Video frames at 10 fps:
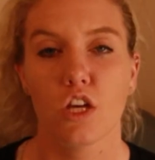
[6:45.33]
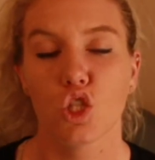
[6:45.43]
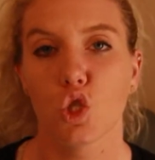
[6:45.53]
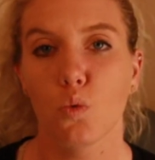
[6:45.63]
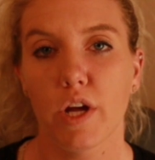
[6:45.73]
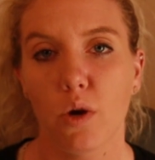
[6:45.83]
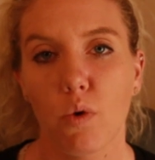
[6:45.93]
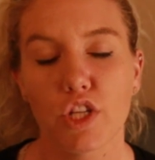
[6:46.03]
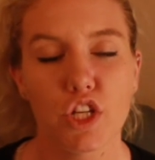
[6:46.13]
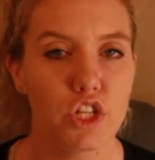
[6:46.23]
So what I
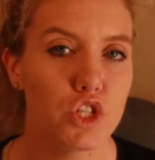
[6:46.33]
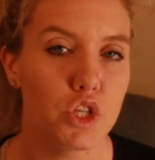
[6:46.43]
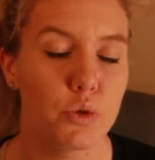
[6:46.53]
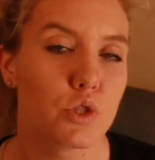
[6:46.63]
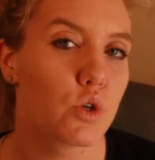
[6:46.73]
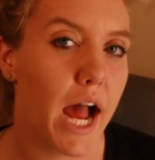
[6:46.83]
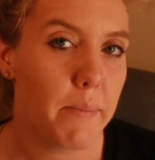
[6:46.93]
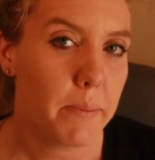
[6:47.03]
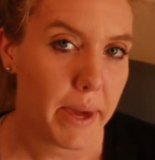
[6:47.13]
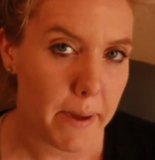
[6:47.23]
want you to do is
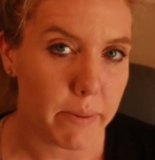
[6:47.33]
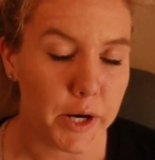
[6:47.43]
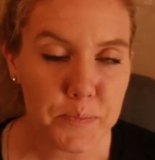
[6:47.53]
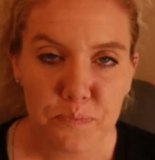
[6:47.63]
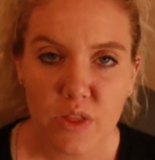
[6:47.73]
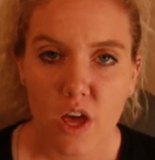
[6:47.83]
grab a paper,